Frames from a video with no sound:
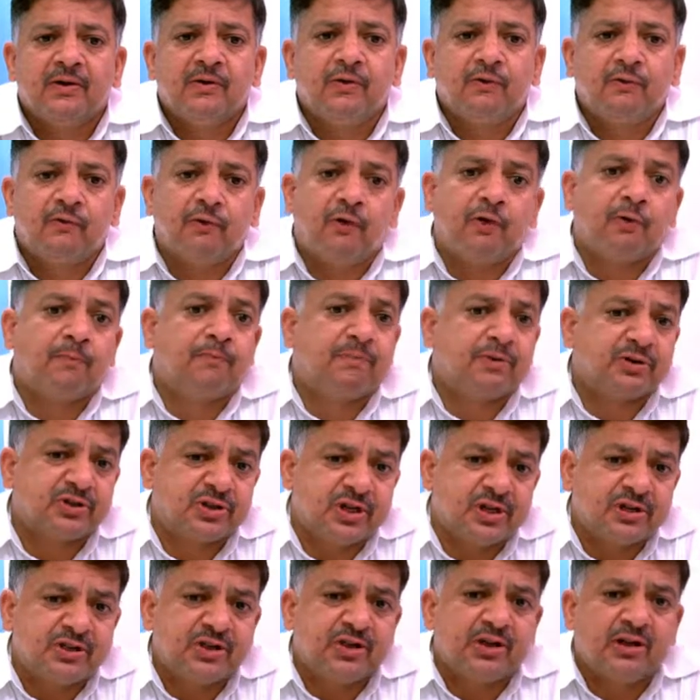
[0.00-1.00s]
for
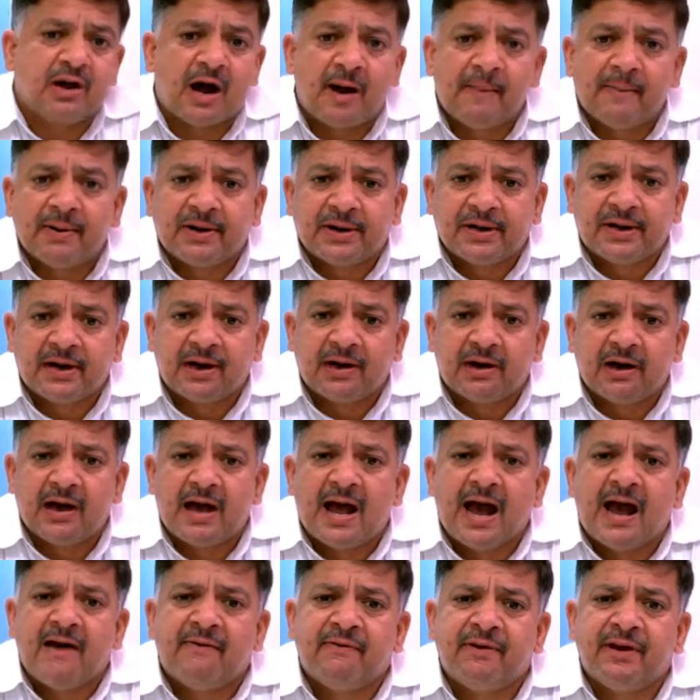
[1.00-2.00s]
purchasing raw material
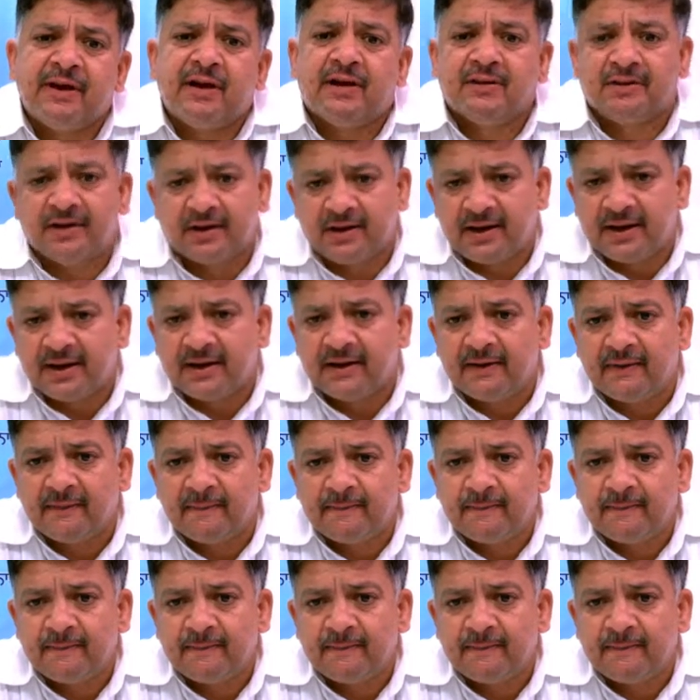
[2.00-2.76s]
every other day.